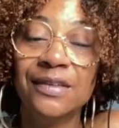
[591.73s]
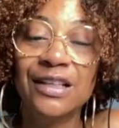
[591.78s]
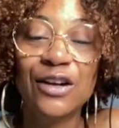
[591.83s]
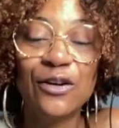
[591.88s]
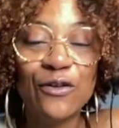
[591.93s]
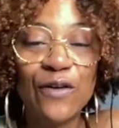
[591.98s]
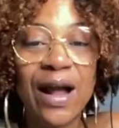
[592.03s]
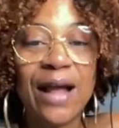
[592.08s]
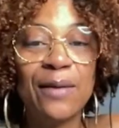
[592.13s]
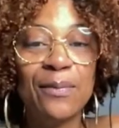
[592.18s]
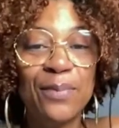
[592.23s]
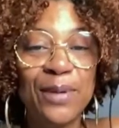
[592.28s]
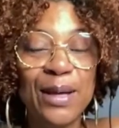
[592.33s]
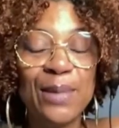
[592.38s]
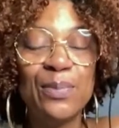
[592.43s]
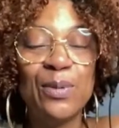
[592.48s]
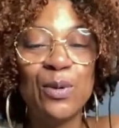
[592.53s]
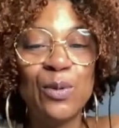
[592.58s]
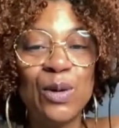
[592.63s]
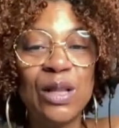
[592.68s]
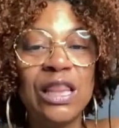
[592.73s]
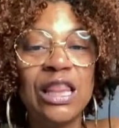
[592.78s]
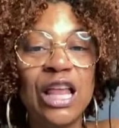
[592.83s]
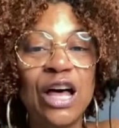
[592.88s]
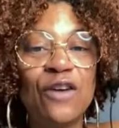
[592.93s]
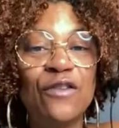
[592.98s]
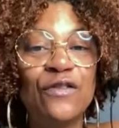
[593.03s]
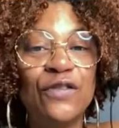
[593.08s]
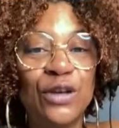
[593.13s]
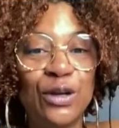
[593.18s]
The right people will
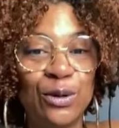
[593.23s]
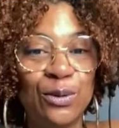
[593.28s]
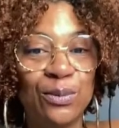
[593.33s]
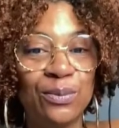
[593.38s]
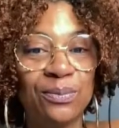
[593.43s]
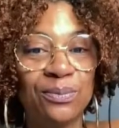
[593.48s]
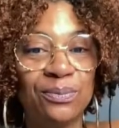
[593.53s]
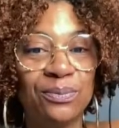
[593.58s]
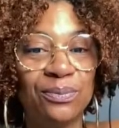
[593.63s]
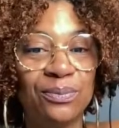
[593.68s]
love you."